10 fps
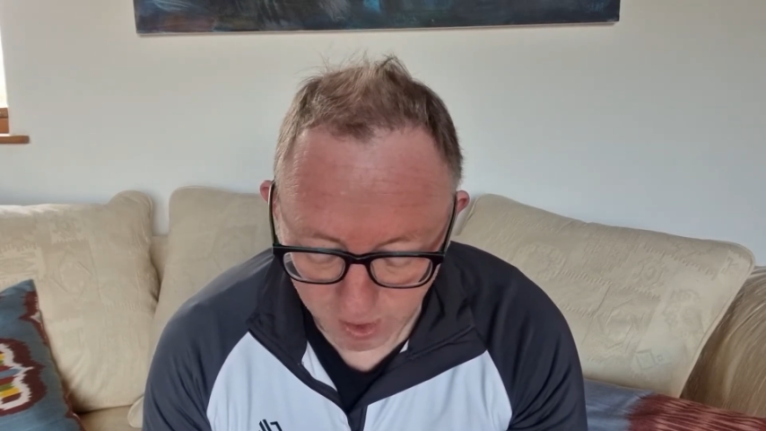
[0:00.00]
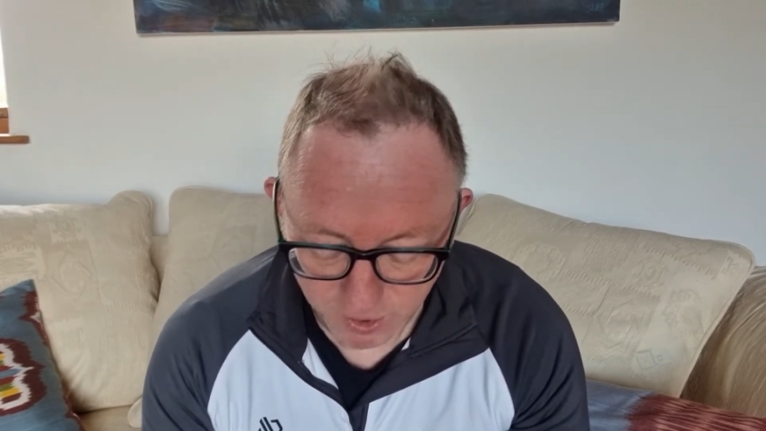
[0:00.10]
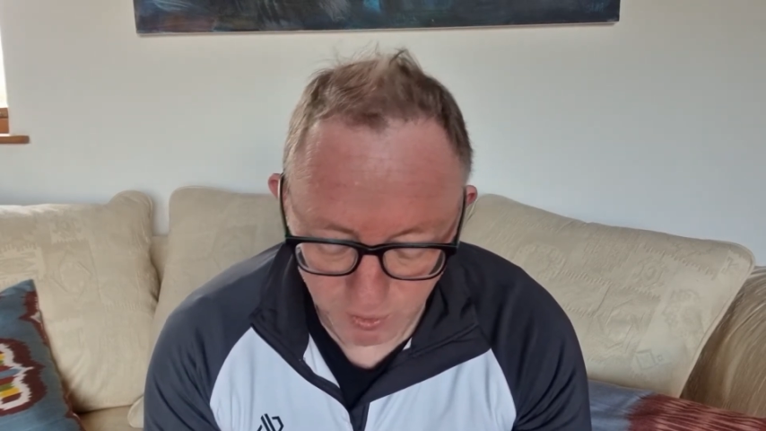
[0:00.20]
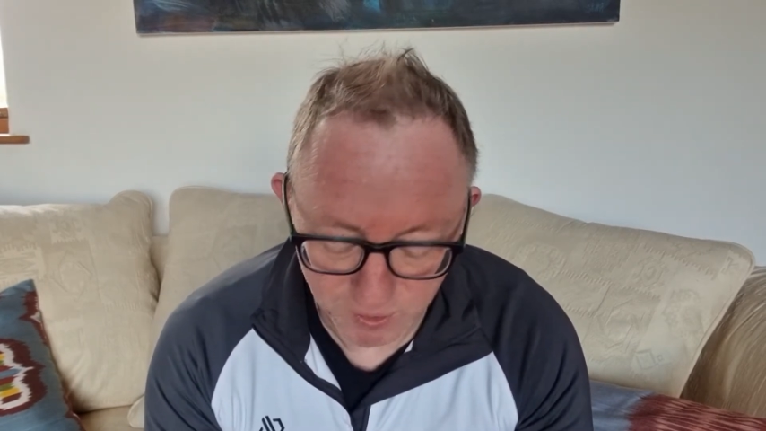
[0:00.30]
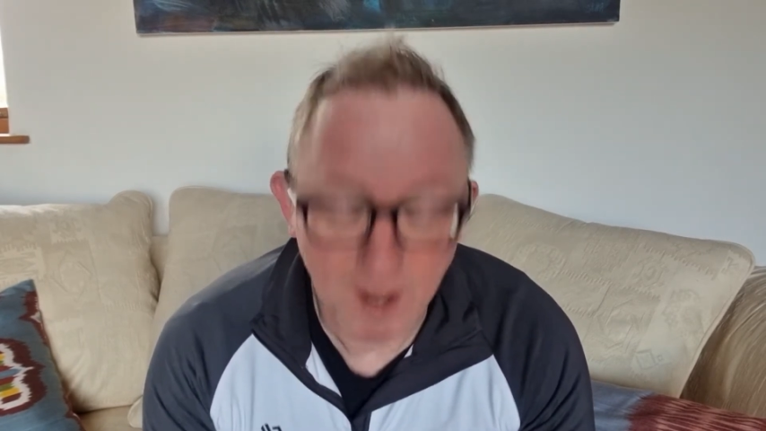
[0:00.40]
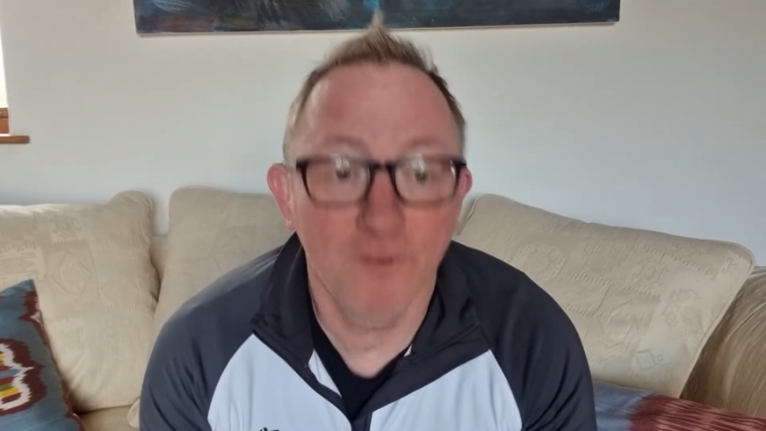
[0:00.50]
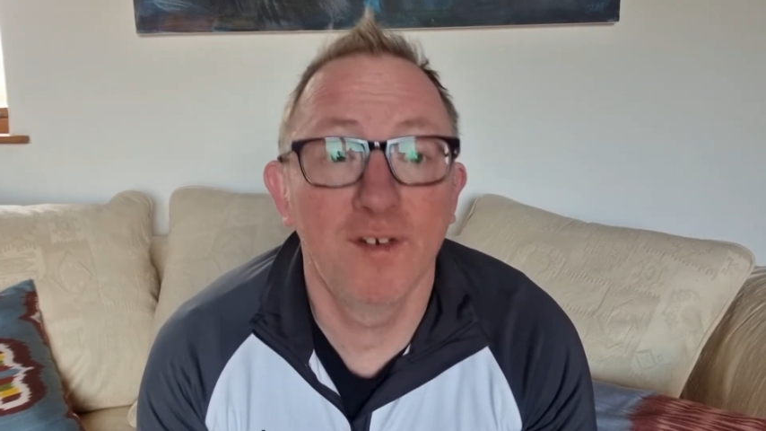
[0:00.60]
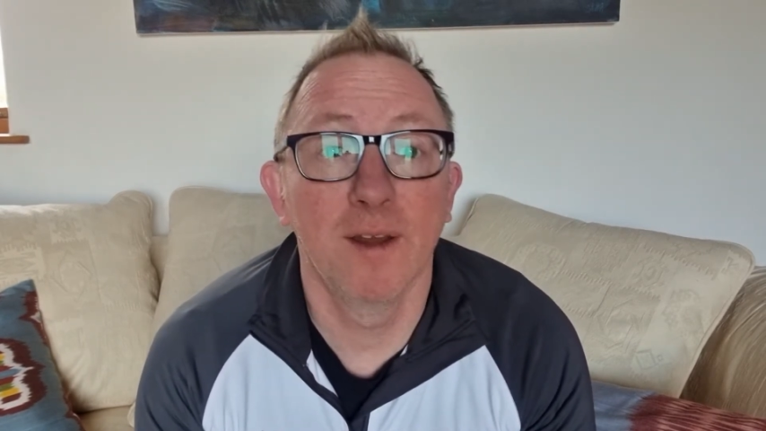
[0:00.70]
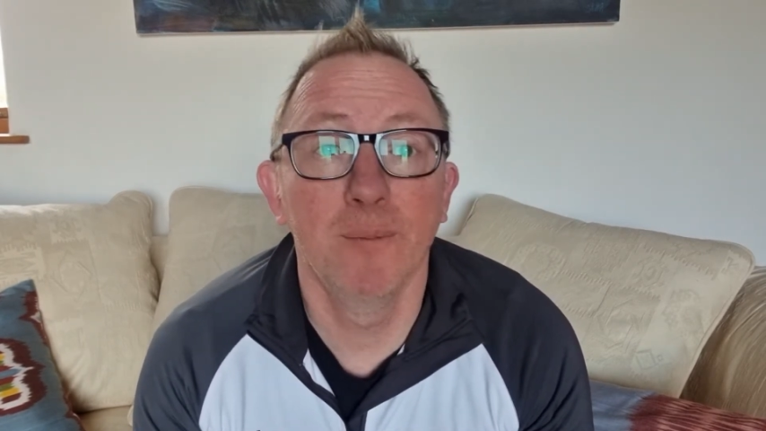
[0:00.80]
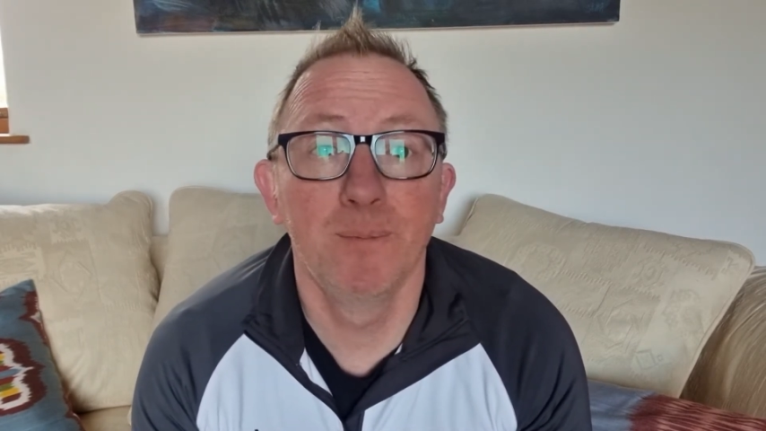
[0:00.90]
You love
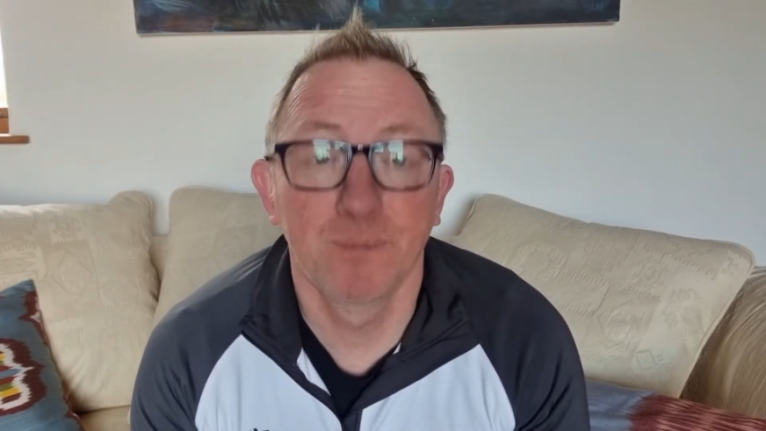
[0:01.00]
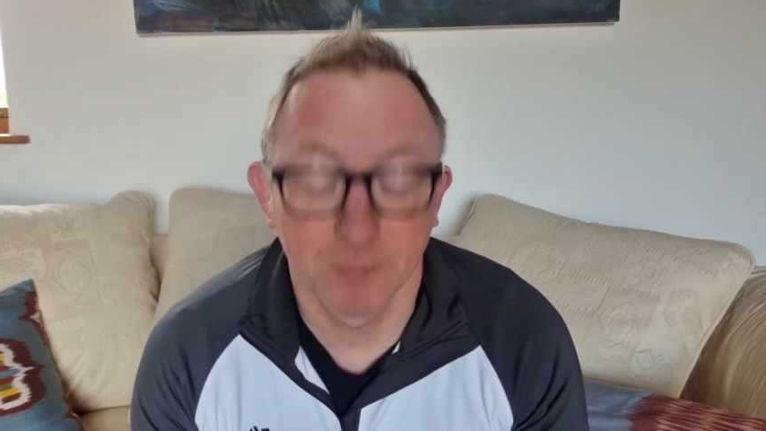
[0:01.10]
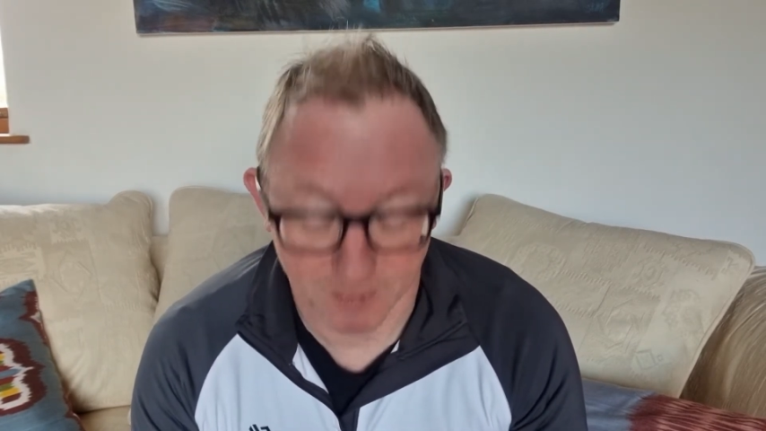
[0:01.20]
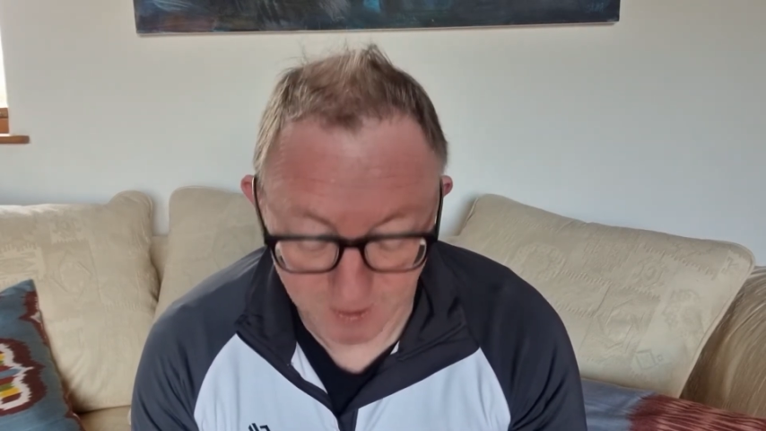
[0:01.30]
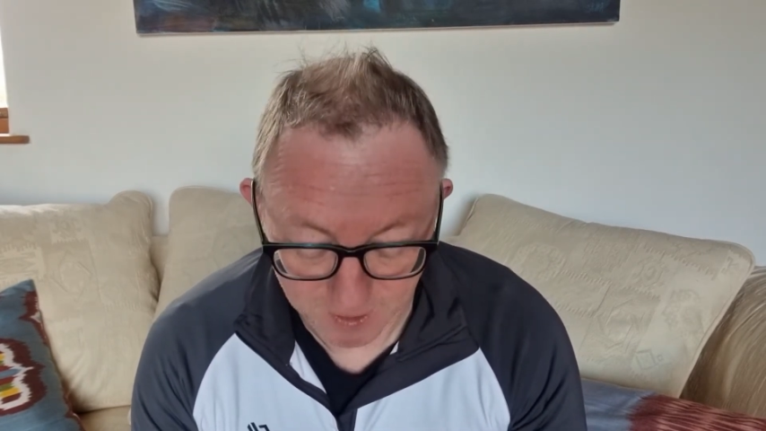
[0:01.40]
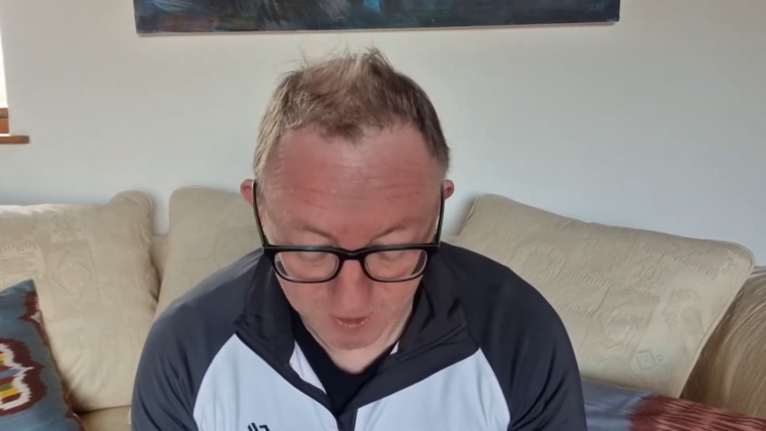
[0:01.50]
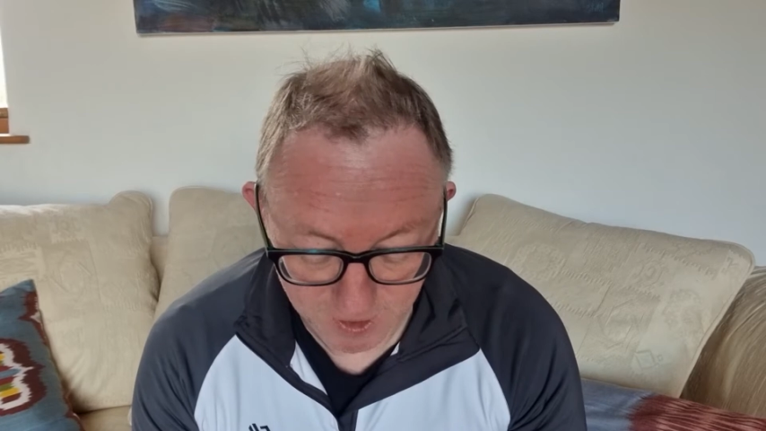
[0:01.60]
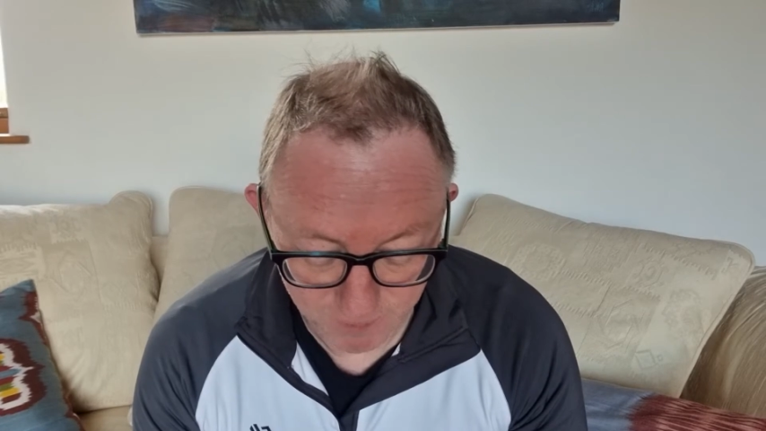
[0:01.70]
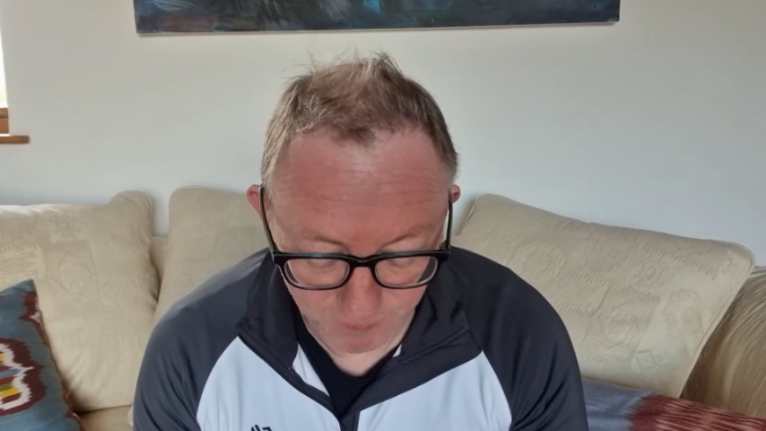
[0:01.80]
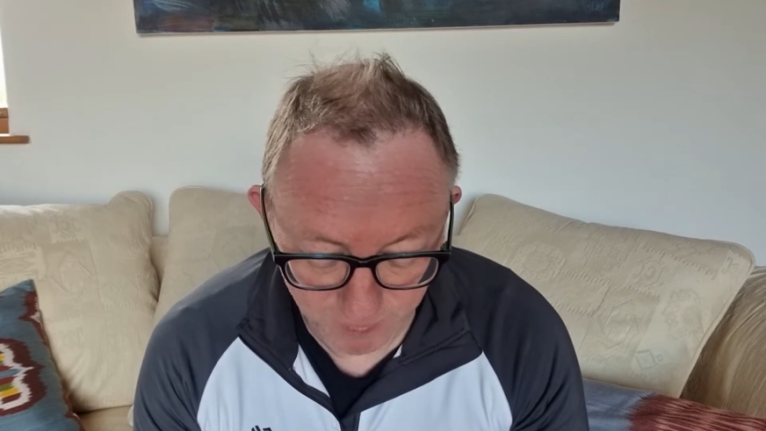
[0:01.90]
him even